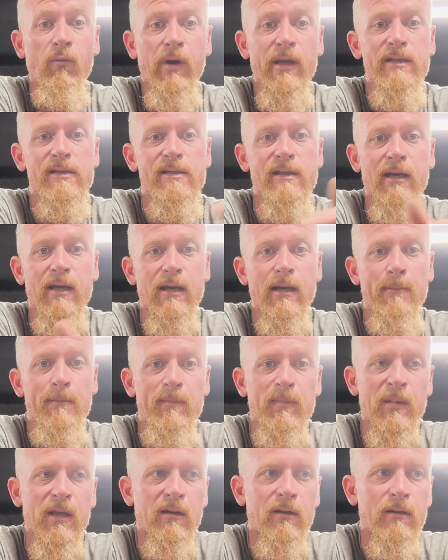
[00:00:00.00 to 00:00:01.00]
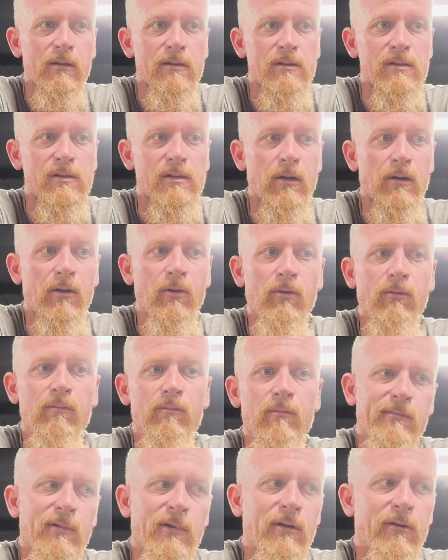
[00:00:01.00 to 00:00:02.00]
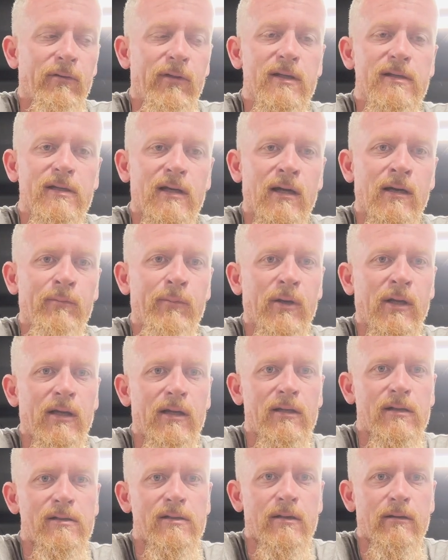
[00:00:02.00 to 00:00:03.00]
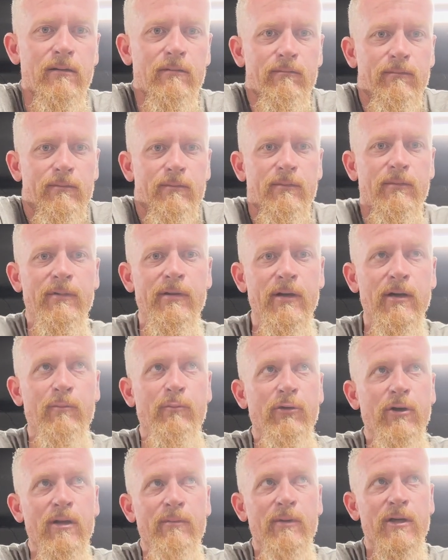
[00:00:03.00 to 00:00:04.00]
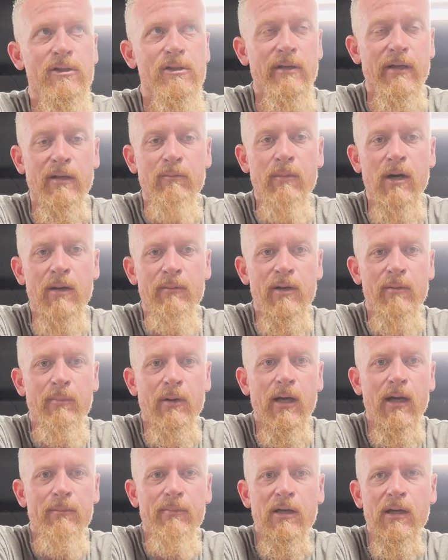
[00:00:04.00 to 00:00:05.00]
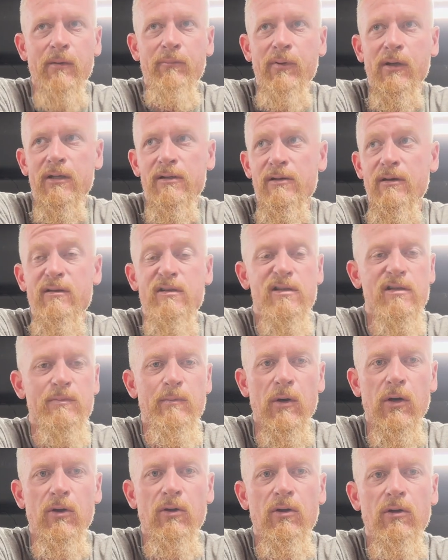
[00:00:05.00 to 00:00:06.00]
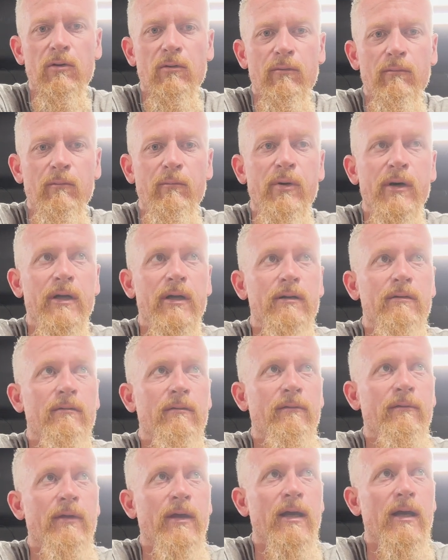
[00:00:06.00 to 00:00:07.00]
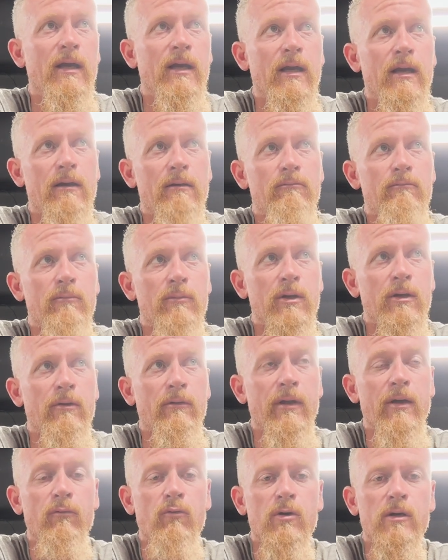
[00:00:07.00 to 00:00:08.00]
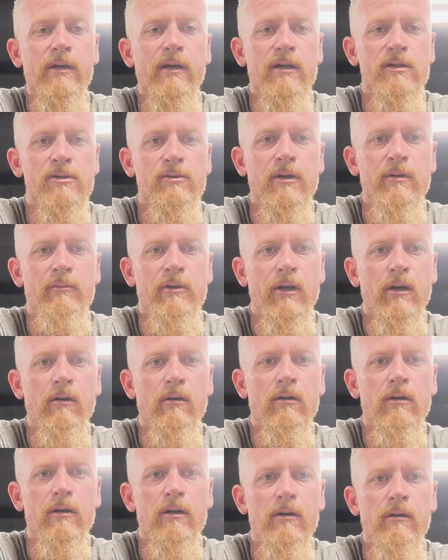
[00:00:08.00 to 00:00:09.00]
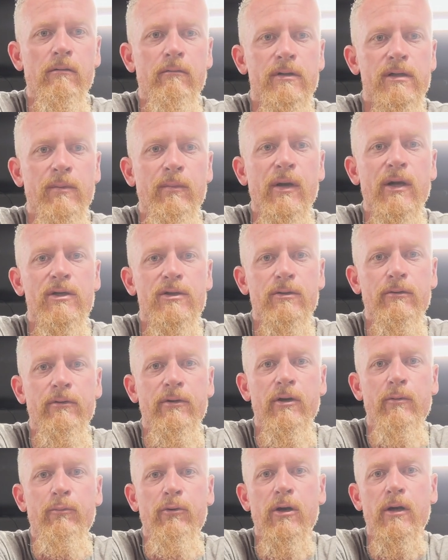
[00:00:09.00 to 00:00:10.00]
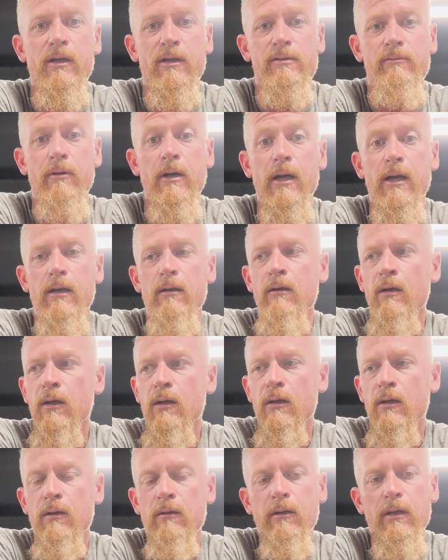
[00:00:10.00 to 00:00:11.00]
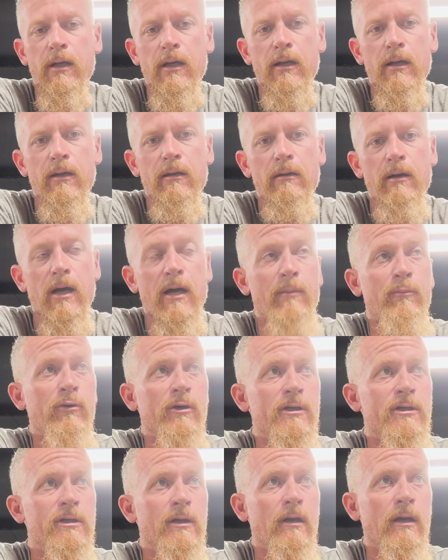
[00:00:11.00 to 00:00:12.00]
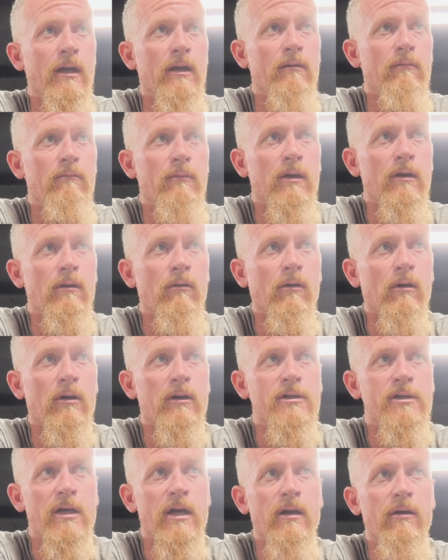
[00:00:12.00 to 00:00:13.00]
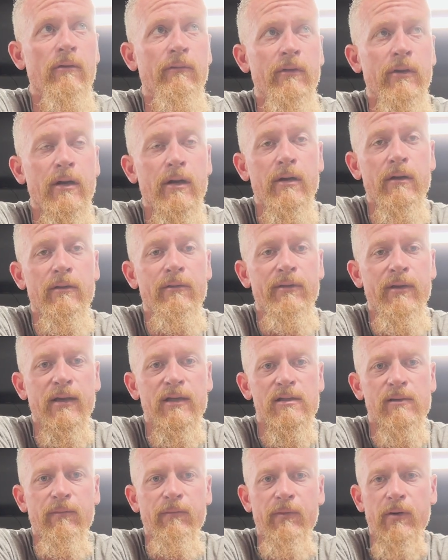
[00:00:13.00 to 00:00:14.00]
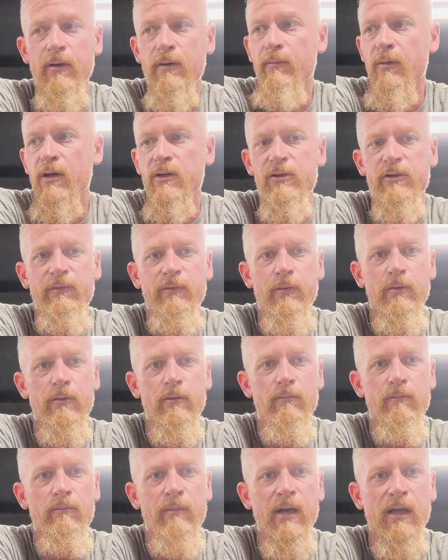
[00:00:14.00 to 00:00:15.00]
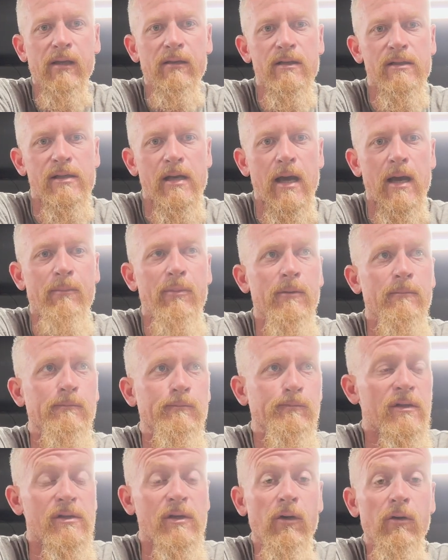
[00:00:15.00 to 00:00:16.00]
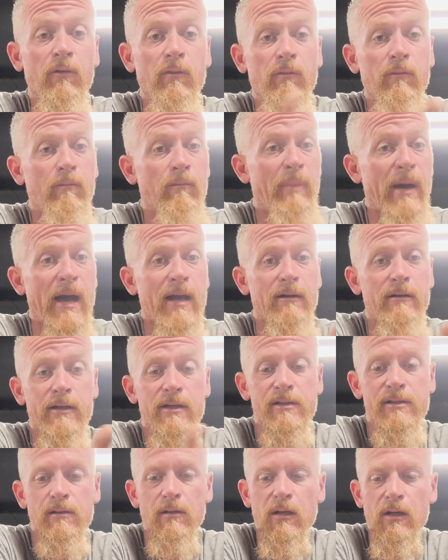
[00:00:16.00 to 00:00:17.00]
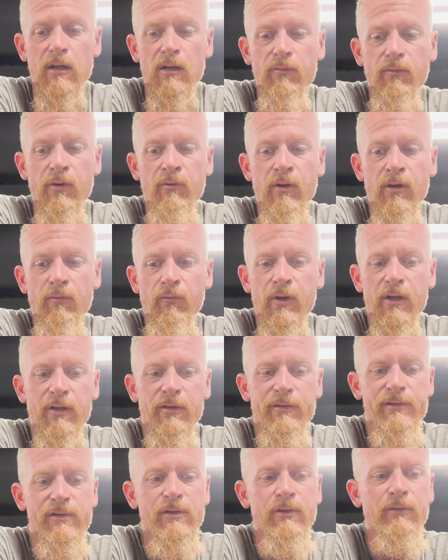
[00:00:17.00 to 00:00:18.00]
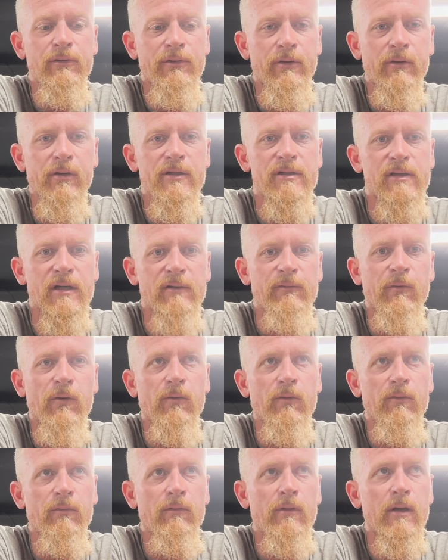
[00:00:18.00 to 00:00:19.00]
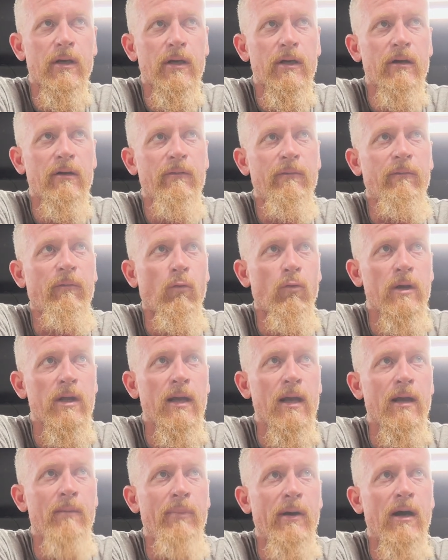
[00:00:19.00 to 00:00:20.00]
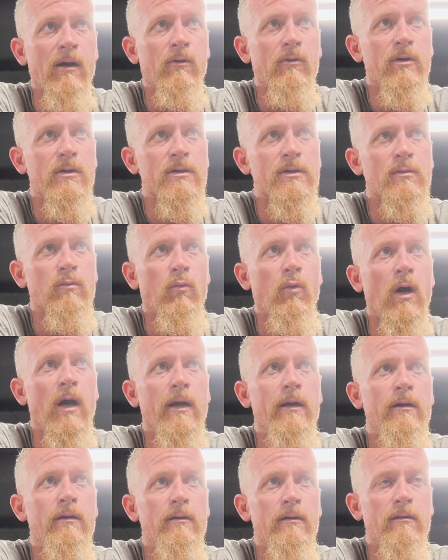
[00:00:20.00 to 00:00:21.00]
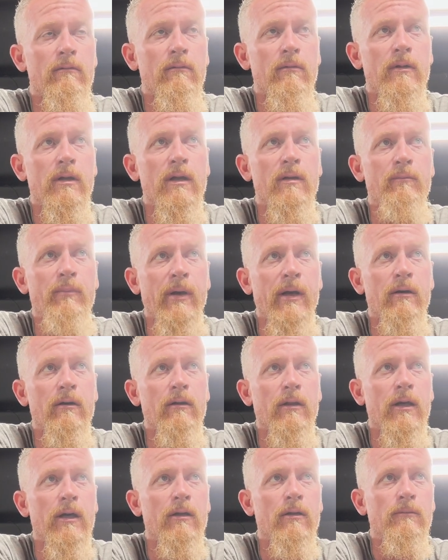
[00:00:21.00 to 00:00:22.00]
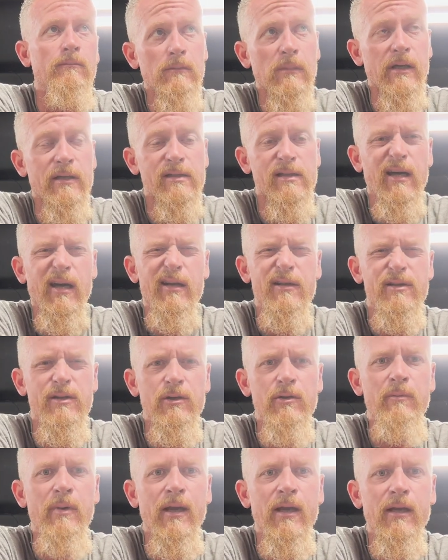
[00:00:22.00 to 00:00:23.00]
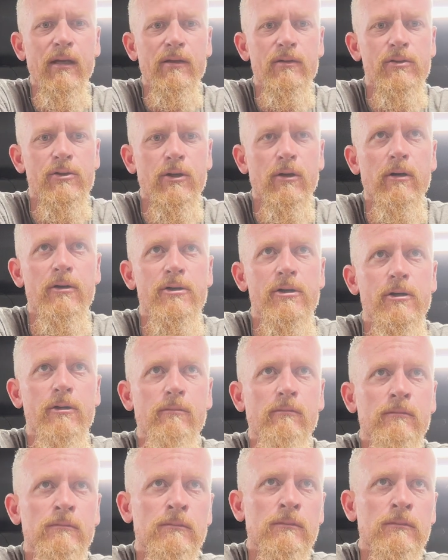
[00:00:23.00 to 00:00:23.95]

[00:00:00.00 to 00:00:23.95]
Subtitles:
Wednesday. So, you know, these companies, they're pretty much like mom and pop companies. They're small, but they work extremely hard to make sure their product's right. And I appreciate, RJ over there, and thanks very much for making this happen. So batteries, we went with two 36 volt, 40 amp hours wired in parallel. It's got a 2-bank charger.